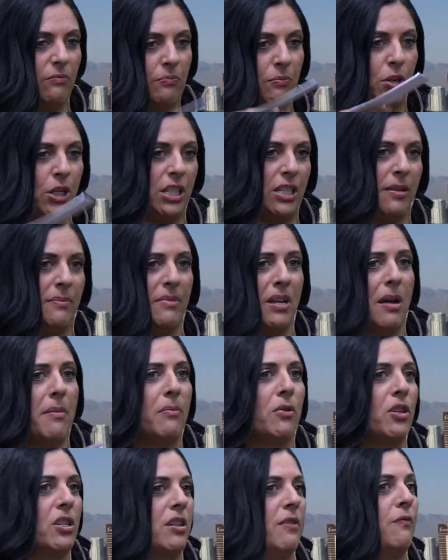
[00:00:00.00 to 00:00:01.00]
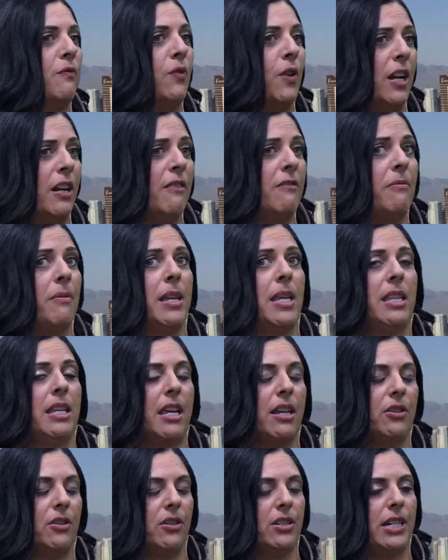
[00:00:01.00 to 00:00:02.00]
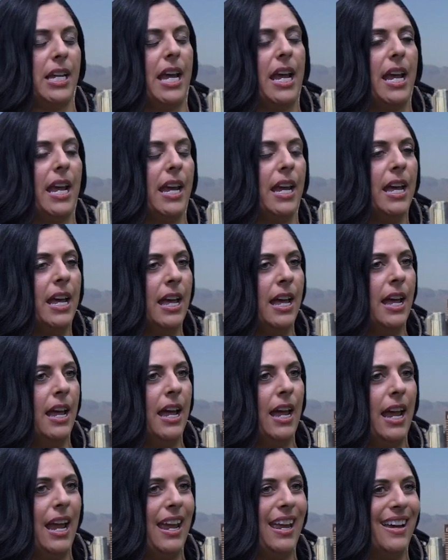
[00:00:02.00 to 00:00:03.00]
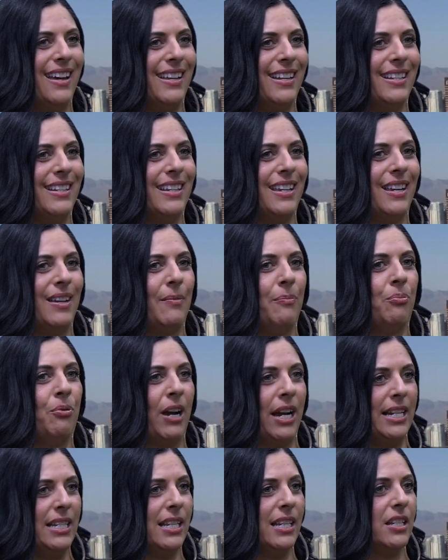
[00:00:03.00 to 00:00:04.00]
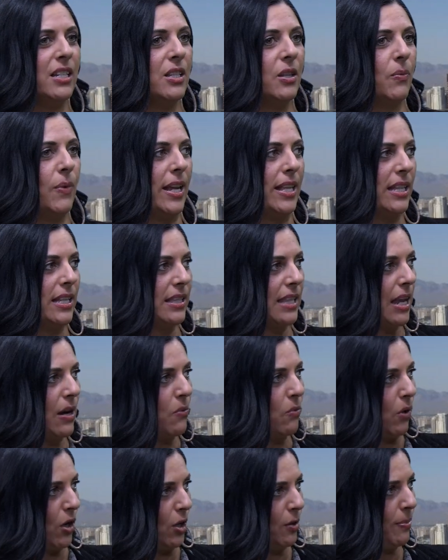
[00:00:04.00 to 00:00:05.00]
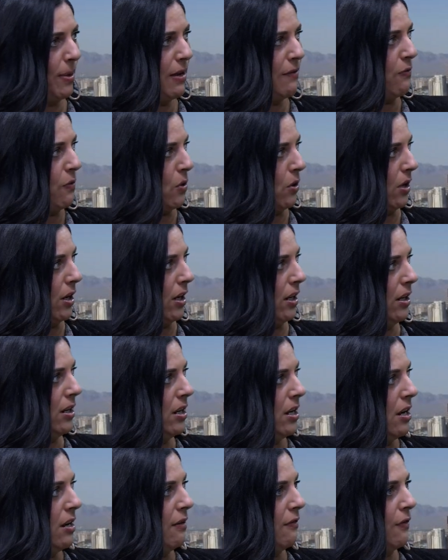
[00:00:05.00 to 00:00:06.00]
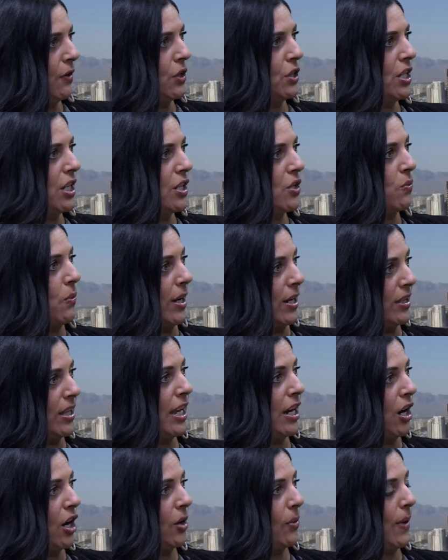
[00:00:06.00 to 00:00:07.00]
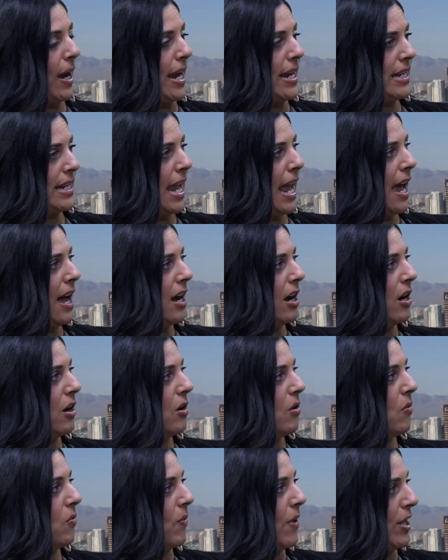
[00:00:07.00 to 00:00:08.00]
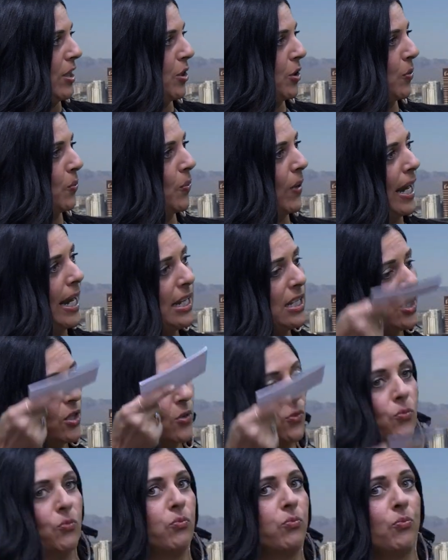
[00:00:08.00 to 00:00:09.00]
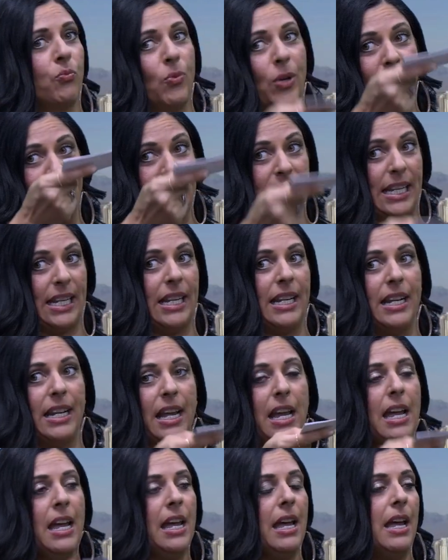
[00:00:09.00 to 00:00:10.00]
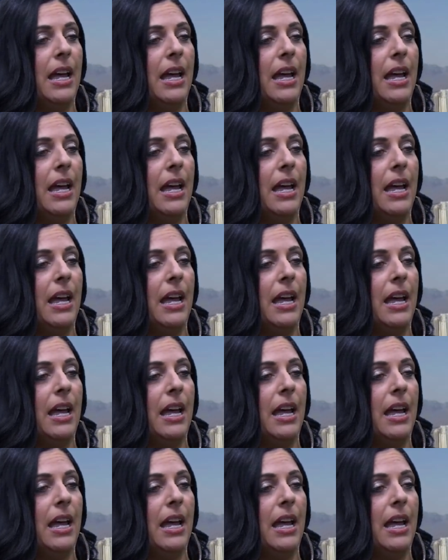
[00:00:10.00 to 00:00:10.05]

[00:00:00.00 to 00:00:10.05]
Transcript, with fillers: put some numbers in front of me the other day, and prices the way that they were before versus where they are right now with the rates risen,